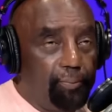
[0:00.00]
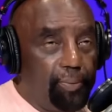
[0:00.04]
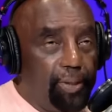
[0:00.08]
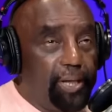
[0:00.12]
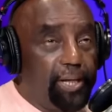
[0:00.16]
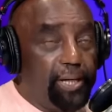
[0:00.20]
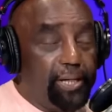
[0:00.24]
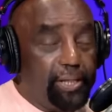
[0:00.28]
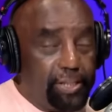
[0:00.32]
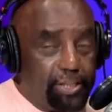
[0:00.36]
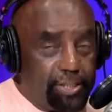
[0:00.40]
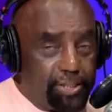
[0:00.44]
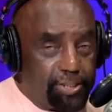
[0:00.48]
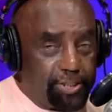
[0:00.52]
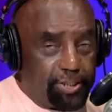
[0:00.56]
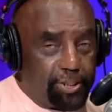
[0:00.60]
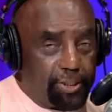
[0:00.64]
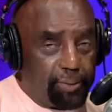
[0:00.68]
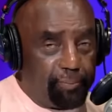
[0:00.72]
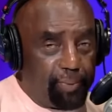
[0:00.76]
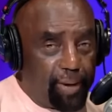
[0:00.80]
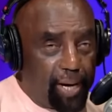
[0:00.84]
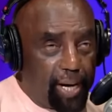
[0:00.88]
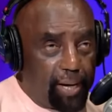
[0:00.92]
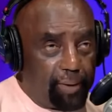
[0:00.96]
It is
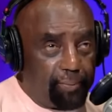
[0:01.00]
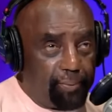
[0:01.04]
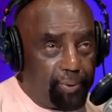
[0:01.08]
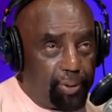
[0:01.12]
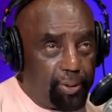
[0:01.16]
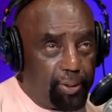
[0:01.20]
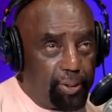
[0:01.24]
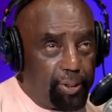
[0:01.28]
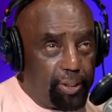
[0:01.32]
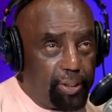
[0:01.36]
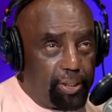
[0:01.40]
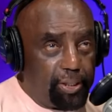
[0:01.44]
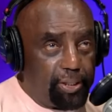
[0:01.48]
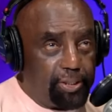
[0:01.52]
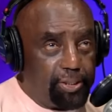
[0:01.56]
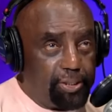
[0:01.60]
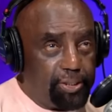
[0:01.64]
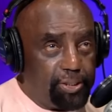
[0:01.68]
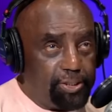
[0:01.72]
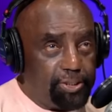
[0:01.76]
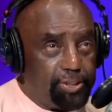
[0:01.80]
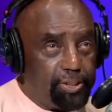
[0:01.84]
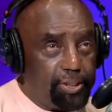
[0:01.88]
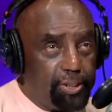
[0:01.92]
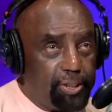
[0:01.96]
in the Bible. It
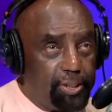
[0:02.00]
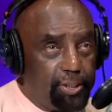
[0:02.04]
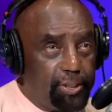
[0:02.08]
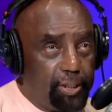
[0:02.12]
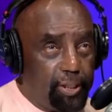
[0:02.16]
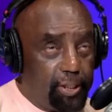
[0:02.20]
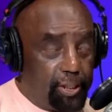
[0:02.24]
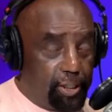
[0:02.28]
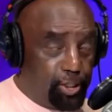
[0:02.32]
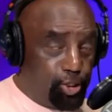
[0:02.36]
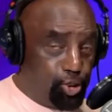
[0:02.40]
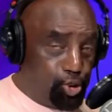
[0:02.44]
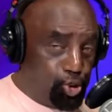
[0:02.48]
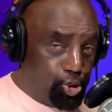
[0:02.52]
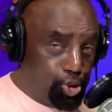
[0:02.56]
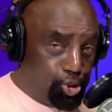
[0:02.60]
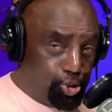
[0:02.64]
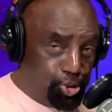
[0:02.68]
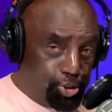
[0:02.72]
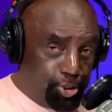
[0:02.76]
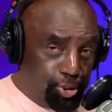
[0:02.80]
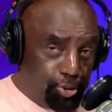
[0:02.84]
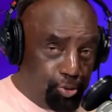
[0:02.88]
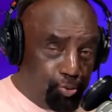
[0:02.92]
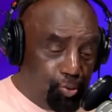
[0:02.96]
is in
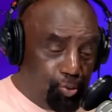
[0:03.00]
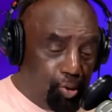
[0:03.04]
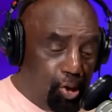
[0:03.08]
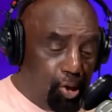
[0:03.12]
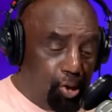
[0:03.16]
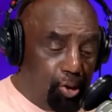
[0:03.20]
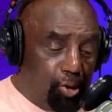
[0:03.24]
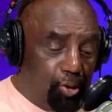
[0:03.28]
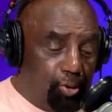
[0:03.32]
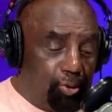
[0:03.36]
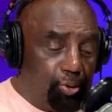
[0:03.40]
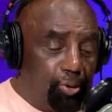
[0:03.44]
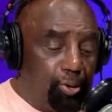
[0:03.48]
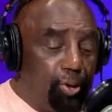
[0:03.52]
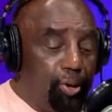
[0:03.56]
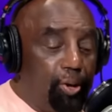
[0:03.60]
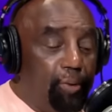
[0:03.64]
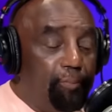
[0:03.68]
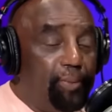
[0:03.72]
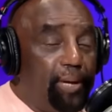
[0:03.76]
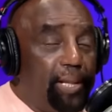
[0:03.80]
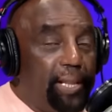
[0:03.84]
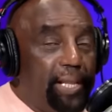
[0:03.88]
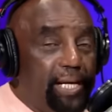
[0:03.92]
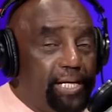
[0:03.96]
the Word.
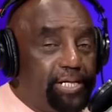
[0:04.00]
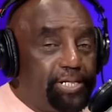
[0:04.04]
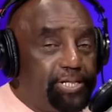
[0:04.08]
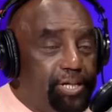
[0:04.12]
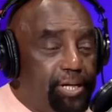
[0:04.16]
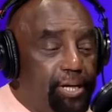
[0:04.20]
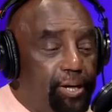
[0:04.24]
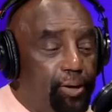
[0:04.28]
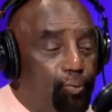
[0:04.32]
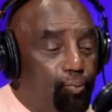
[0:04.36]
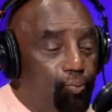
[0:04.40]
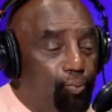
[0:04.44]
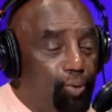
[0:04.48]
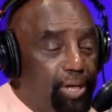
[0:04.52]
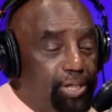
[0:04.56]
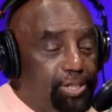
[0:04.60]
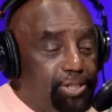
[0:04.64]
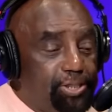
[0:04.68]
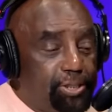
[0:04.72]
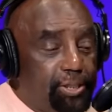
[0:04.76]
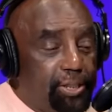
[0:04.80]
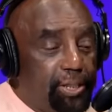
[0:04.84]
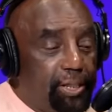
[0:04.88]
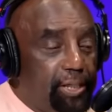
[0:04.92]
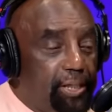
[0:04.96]
But let's say it
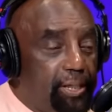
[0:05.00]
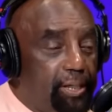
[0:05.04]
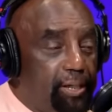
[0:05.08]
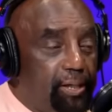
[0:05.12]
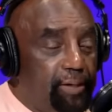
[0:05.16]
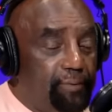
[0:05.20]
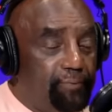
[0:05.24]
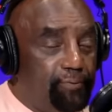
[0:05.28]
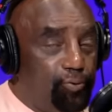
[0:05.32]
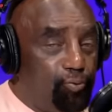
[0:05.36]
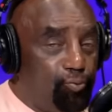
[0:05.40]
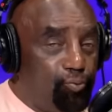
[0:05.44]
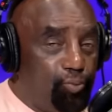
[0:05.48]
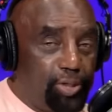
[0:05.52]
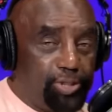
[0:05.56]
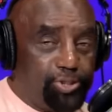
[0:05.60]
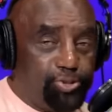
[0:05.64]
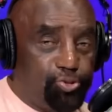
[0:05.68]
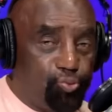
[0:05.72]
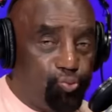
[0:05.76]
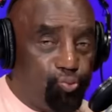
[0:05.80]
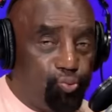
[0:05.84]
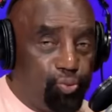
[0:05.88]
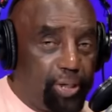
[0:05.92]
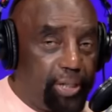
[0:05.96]
wasn't in, if it
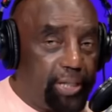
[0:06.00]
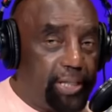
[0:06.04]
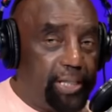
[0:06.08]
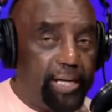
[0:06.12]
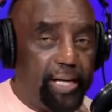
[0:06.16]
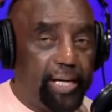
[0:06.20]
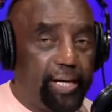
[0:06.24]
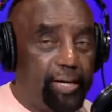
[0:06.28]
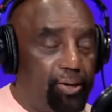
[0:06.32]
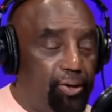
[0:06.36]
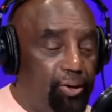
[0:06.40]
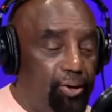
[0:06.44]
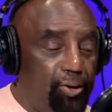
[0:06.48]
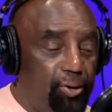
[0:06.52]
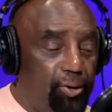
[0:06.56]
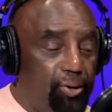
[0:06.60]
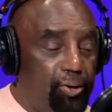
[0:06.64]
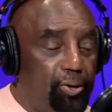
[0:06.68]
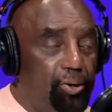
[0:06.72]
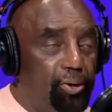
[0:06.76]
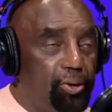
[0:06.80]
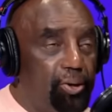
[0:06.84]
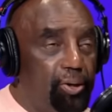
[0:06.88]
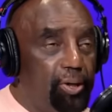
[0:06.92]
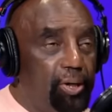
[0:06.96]
wasn't written at
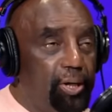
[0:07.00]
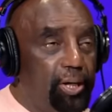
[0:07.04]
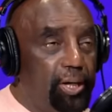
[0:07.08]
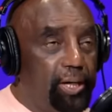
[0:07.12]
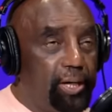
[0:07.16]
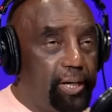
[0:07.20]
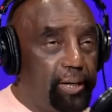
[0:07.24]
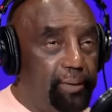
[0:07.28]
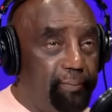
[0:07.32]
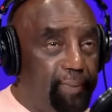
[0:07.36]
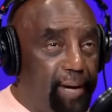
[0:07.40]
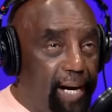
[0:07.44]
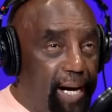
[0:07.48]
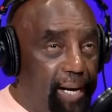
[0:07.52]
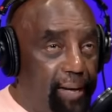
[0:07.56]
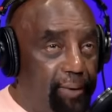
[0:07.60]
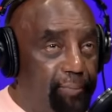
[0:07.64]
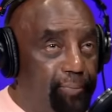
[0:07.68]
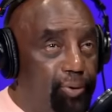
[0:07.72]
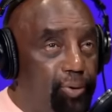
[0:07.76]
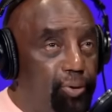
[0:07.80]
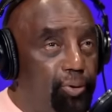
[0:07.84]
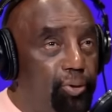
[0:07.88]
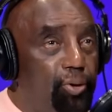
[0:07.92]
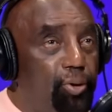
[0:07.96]
all in the
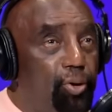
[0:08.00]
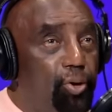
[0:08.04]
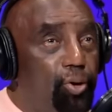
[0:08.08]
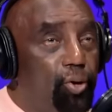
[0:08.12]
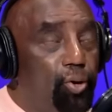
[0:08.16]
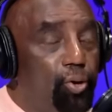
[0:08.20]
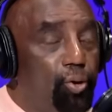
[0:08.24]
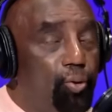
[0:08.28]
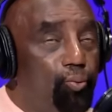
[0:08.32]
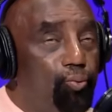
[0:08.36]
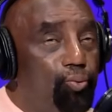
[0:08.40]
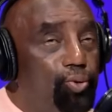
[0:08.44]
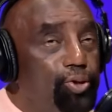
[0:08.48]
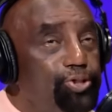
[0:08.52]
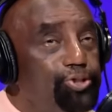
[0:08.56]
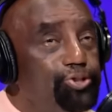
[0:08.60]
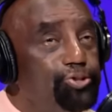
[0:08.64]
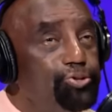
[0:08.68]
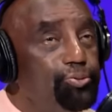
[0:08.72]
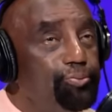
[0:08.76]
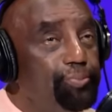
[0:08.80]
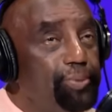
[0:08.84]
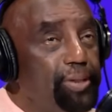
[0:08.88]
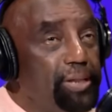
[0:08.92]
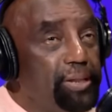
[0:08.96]
Bible, would
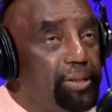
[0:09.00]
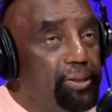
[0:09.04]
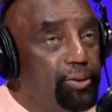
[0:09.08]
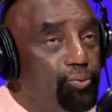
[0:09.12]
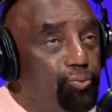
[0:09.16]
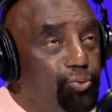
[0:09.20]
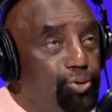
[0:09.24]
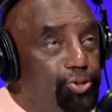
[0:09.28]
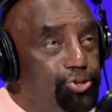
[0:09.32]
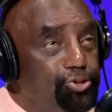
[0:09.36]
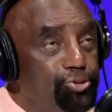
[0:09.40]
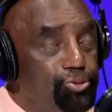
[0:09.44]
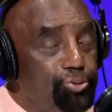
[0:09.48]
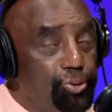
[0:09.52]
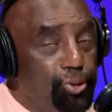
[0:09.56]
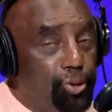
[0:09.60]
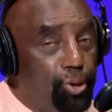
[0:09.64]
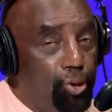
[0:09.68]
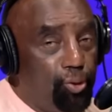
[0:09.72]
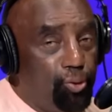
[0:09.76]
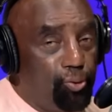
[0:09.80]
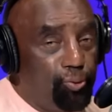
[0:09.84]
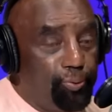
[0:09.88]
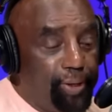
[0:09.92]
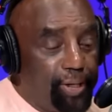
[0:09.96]
you
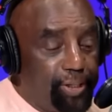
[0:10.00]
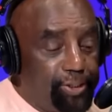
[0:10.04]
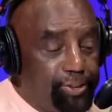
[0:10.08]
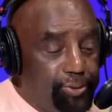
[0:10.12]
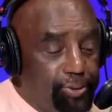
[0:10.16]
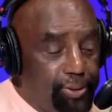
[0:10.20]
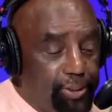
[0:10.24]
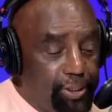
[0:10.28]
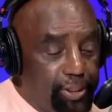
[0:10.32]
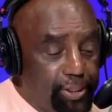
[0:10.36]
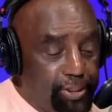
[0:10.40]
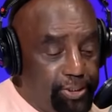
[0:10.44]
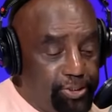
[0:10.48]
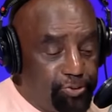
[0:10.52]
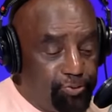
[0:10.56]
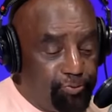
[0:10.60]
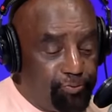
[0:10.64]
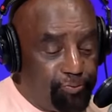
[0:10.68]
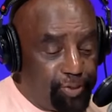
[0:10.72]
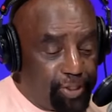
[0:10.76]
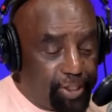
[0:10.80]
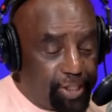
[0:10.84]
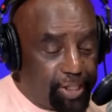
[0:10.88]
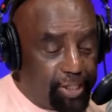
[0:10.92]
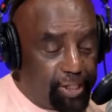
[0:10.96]
know that you need to
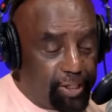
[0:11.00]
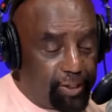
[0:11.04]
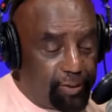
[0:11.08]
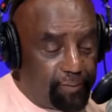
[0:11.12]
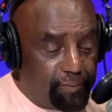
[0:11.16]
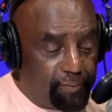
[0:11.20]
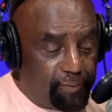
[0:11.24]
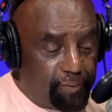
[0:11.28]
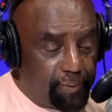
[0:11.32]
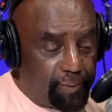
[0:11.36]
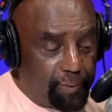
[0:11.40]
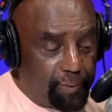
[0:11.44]
forgive?